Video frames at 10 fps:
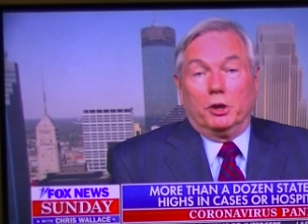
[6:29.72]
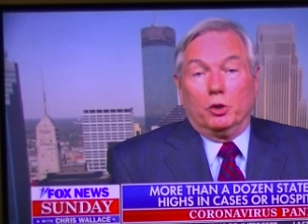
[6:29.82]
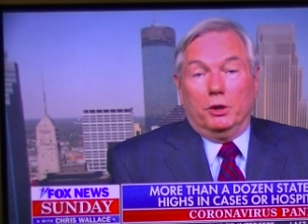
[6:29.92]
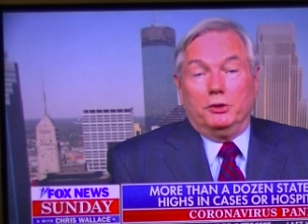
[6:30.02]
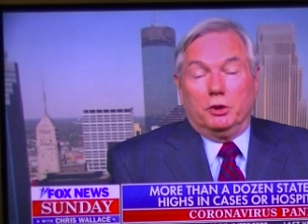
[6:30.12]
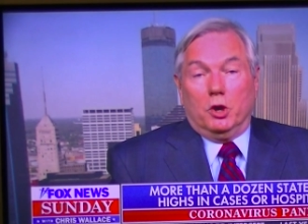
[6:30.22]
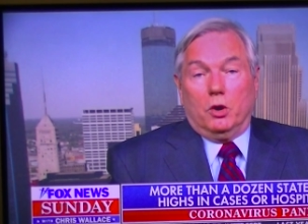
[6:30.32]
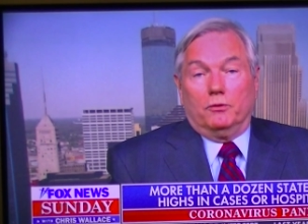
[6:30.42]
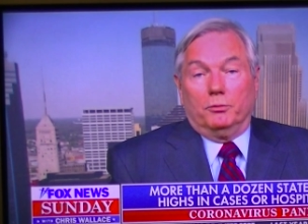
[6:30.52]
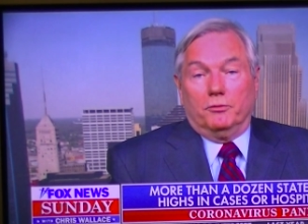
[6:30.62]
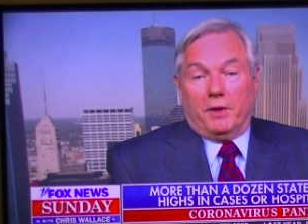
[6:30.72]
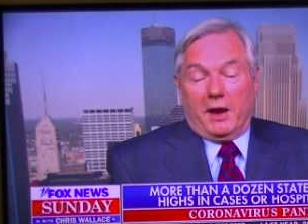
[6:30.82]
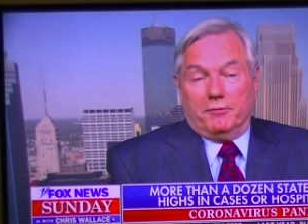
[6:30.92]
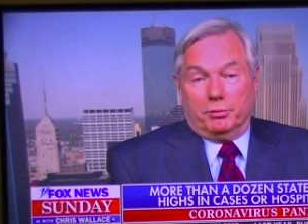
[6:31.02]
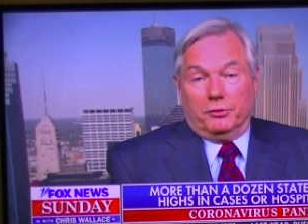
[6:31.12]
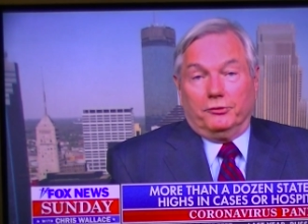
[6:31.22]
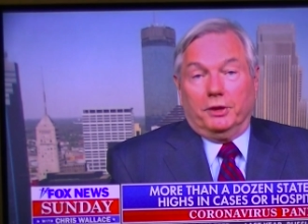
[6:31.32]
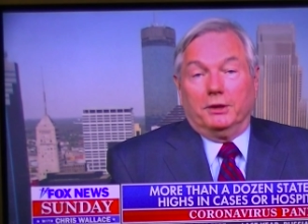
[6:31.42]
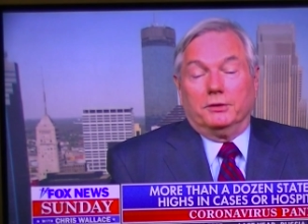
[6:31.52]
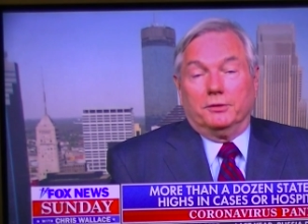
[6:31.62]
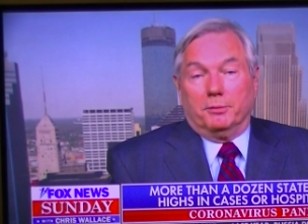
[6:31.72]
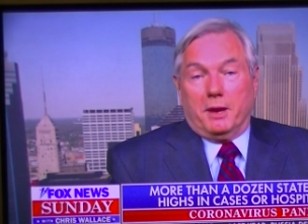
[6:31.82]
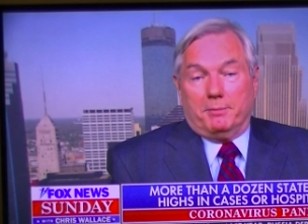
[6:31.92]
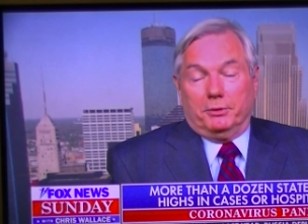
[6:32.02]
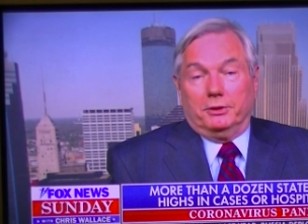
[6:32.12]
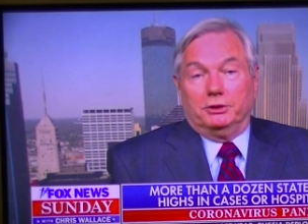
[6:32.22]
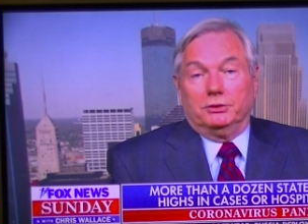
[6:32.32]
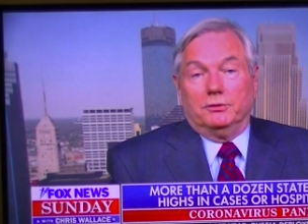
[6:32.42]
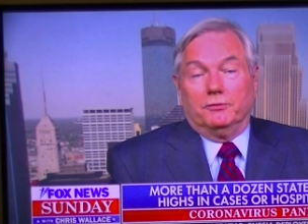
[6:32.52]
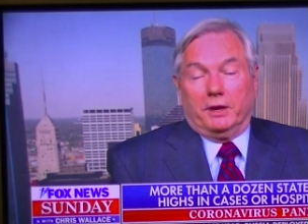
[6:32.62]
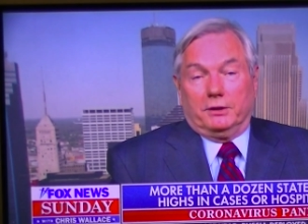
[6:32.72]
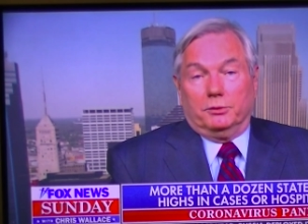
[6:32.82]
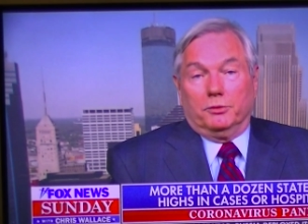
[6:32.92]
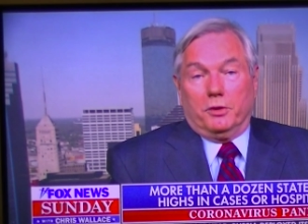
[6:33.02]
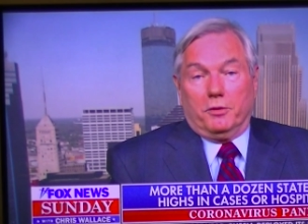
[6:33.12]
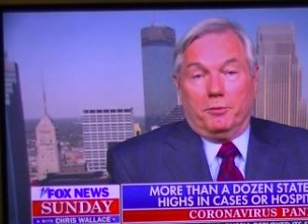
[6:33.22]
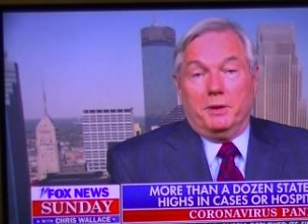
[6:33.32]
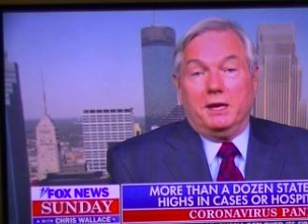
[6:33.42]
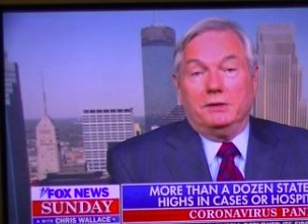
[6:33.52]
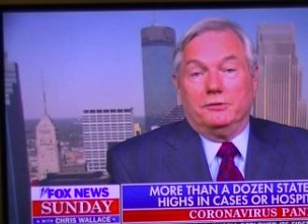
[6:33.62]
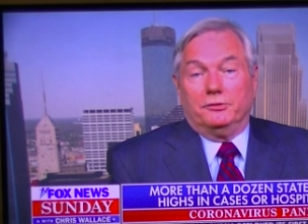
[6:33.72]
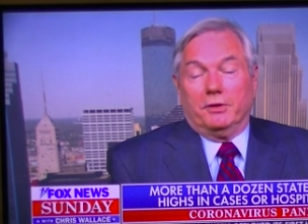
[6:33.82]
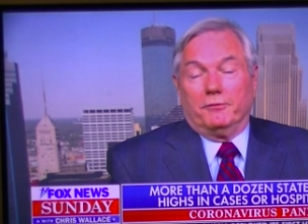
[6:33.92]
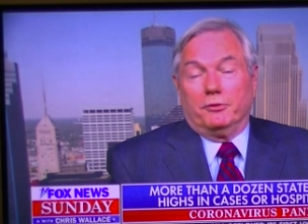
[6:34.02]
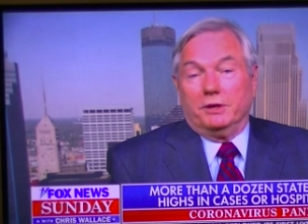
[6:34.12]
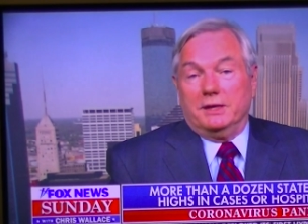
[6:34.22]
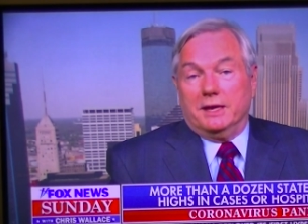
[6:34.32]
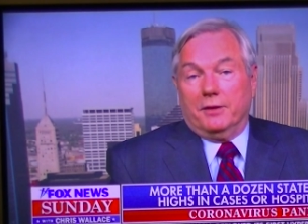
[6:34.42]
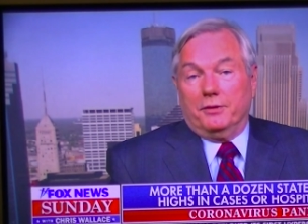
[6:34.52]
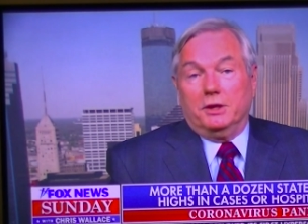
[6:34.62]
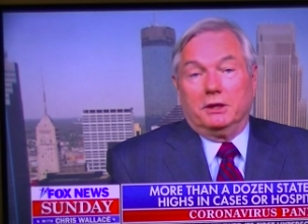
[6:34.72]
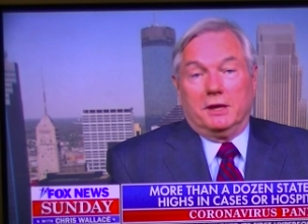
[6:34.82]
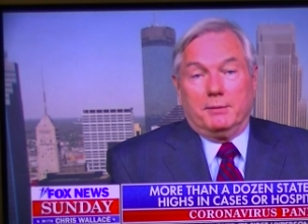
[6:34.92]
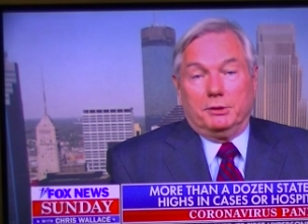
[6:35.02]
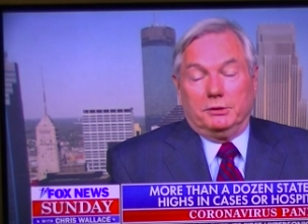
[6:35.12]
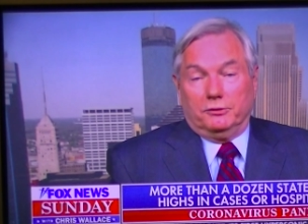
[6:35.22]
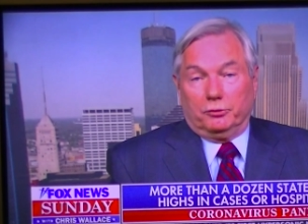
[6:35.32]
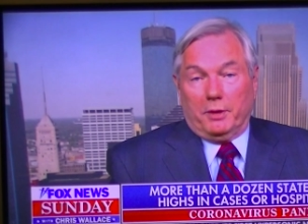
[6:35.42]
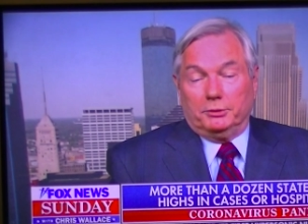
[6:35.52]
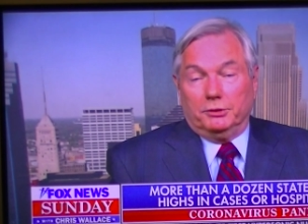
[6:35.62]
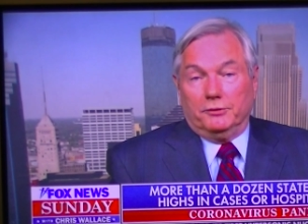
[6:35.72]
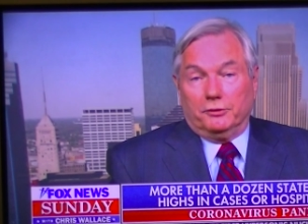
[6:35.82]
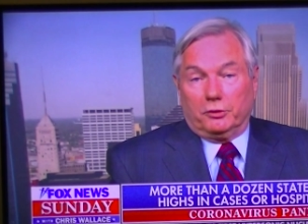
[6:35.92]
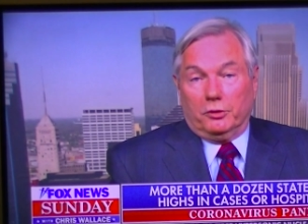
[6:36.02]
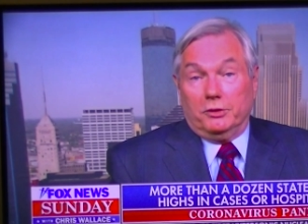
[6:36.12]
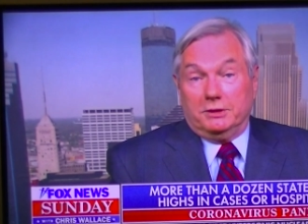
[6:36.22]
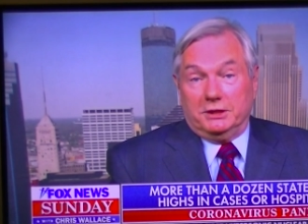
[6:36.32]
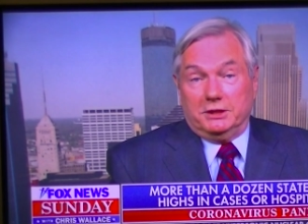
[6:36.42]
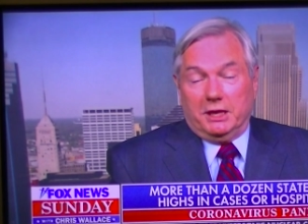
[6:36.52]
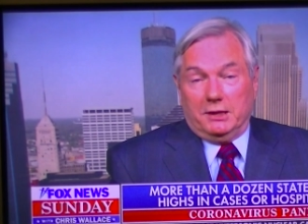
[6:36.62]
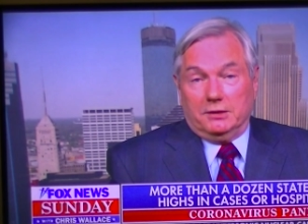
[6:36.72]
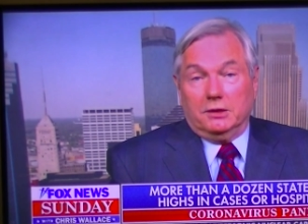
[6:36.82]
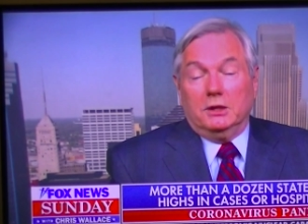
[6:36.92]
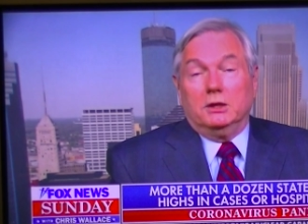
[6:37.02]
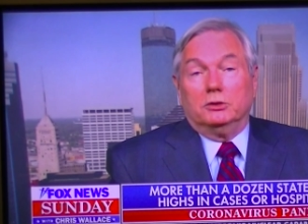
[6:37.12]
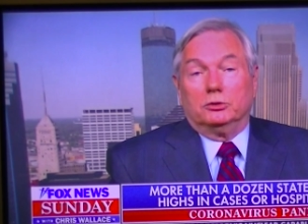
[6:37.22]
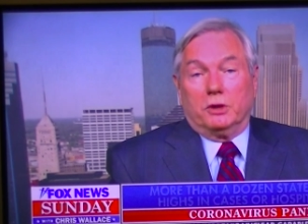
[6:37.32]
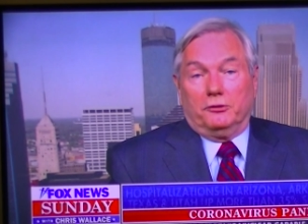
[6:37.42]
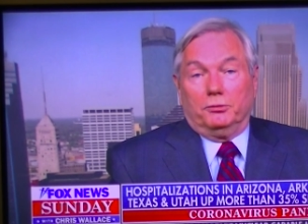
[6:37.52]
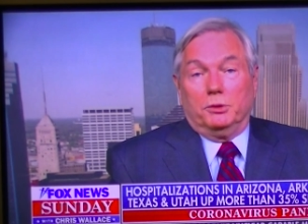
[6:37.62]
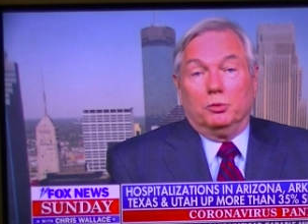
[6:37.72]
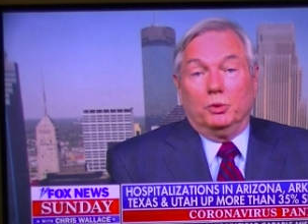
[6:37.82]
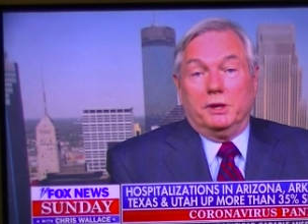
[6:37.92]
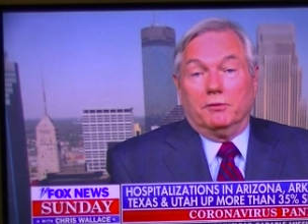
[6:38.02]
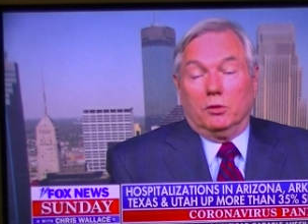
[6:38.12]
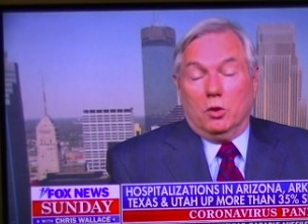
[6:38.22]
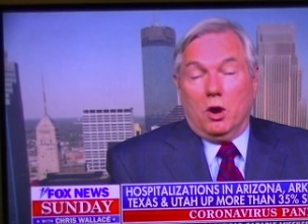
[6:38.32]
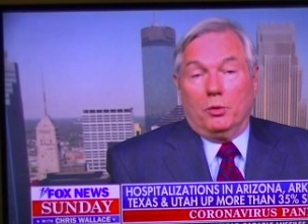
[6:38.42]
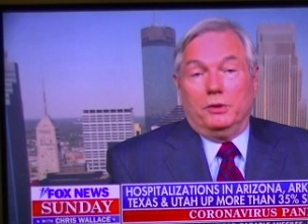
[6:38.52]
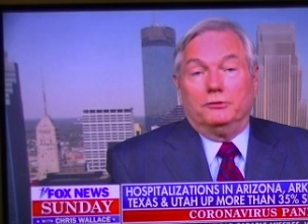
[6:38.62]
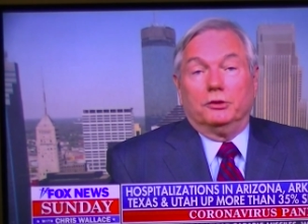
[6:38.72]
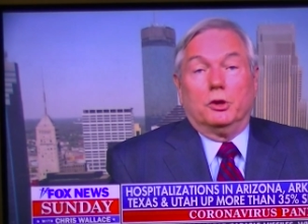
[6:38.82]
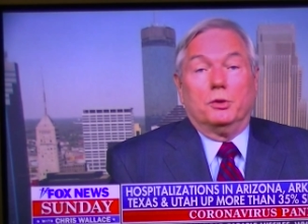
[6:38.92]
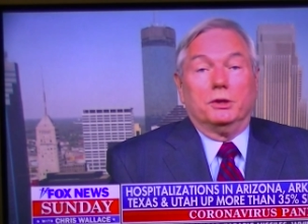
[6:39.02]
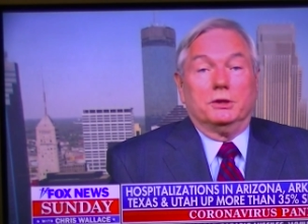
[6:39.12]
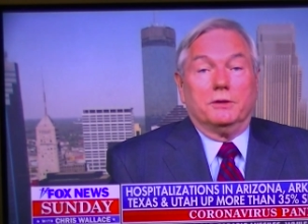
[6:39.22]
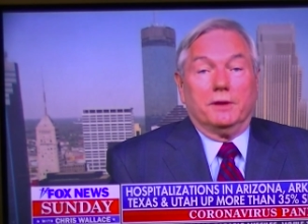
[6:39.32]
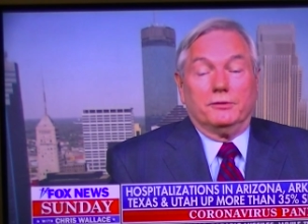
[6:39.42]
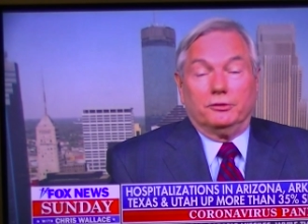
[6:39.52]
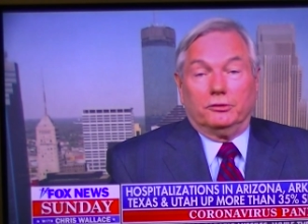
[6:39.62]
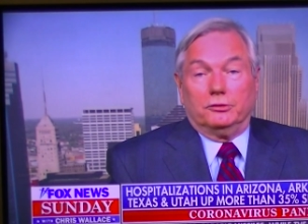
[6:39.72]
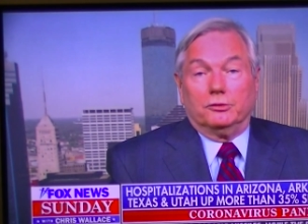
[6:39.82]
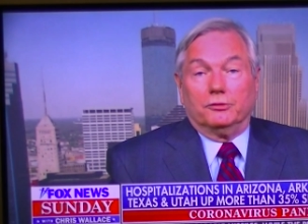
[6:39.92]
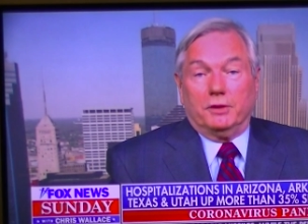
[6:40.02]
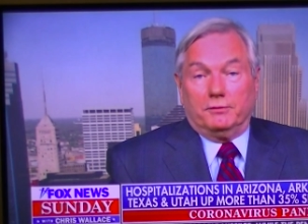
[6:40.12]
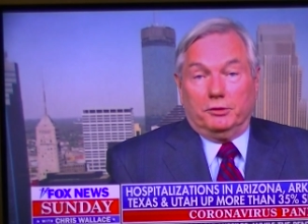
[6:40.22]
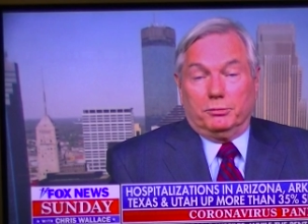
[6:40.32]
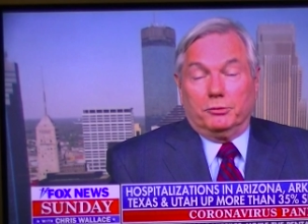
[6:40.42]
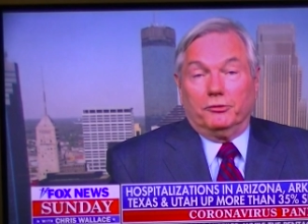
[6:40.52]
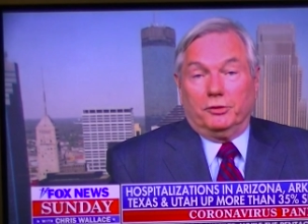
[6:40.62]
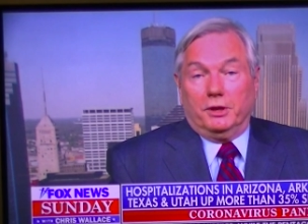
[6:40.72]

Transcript: We are going to go from 5% of the population infected with all the pain, suffering, death, and economic disruption that's occurred to date. Trust me, we have a long ways to go to get to that 60 or 70%